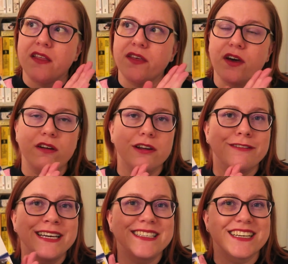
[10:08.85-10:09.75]
the only
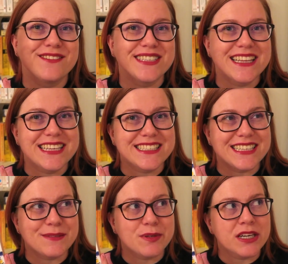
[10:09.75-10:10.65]
reason I've said this
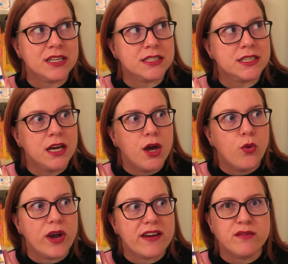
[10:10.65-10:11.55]
is because
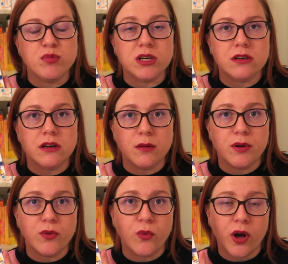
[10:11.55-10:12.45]
we have a book
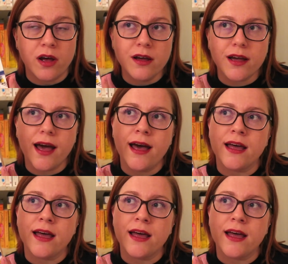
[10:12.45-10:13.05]
club at work,